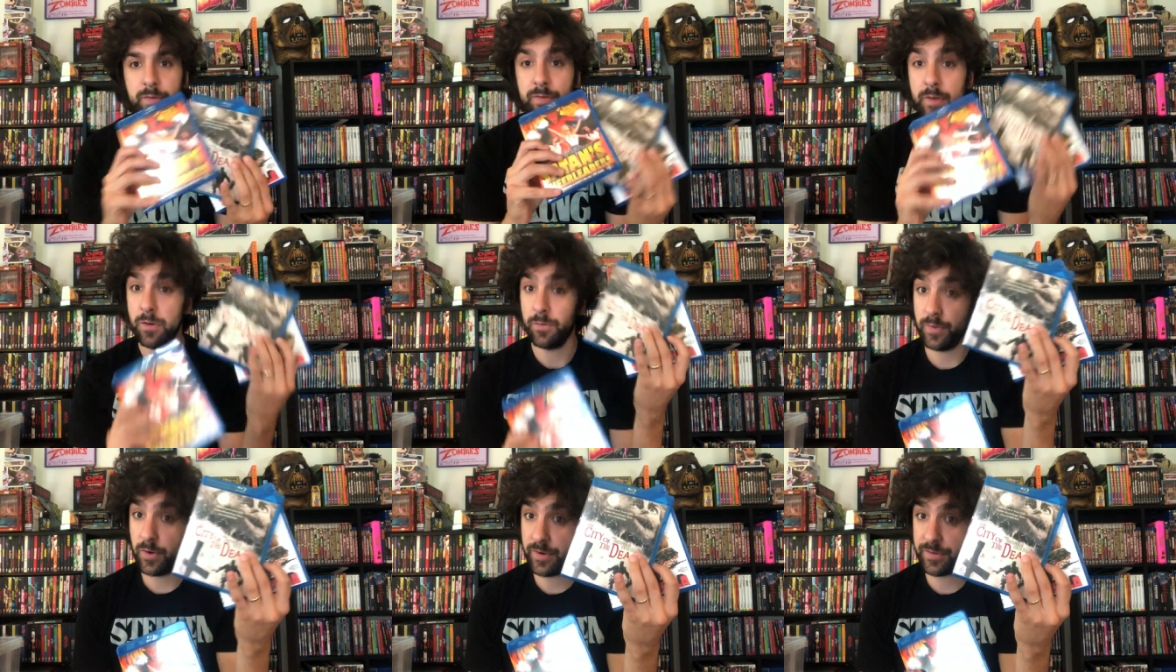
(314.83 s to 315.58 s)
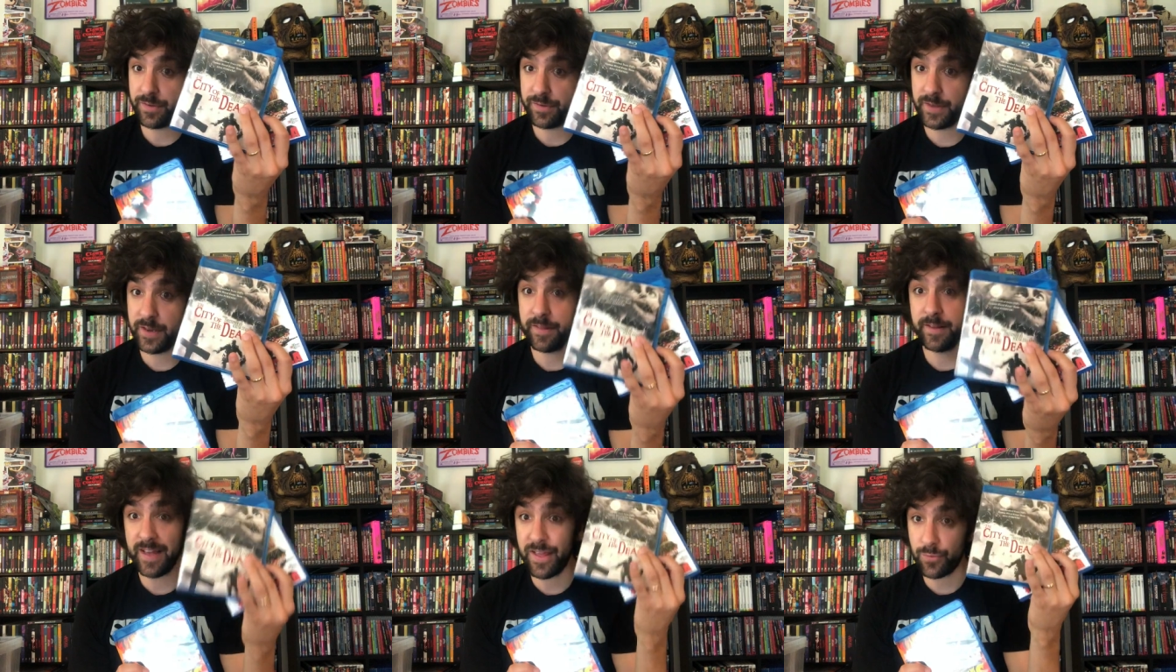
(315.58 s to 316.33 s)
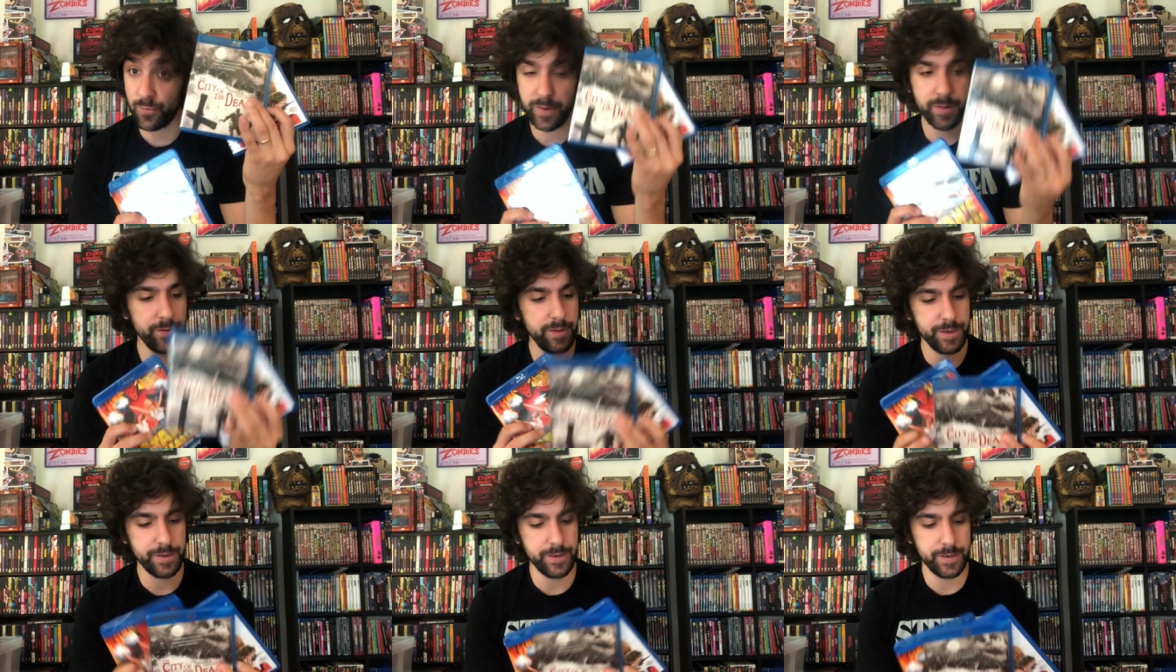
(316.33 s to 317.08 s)
Their, their edition of City of the Dead is really,
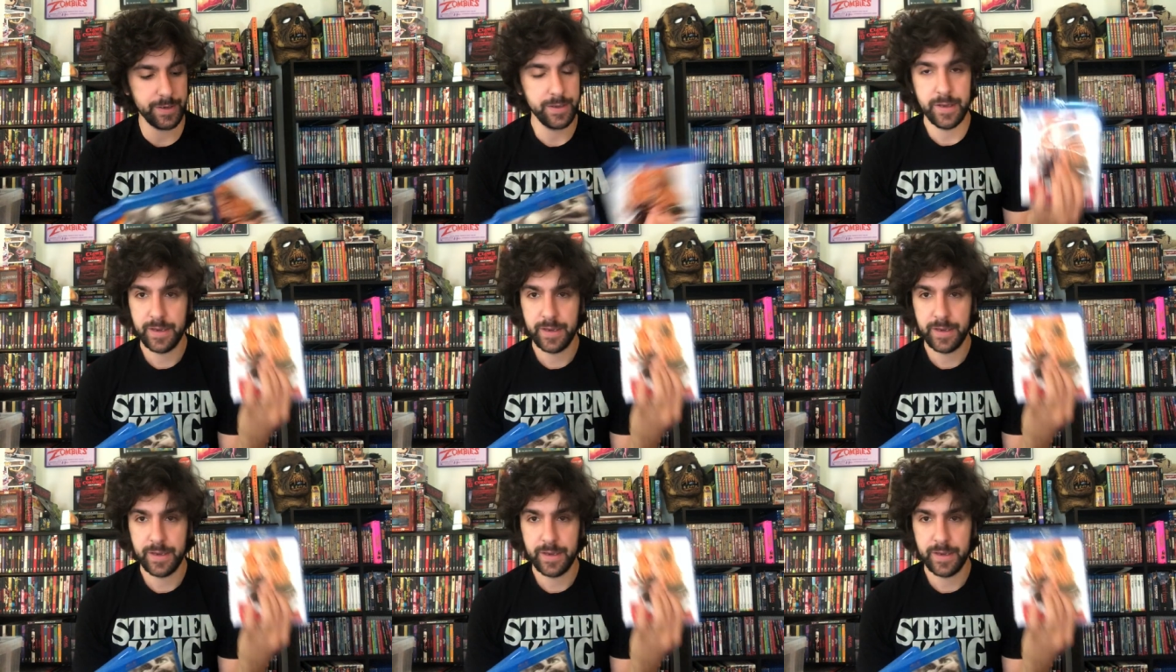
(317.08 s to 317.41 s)
really good.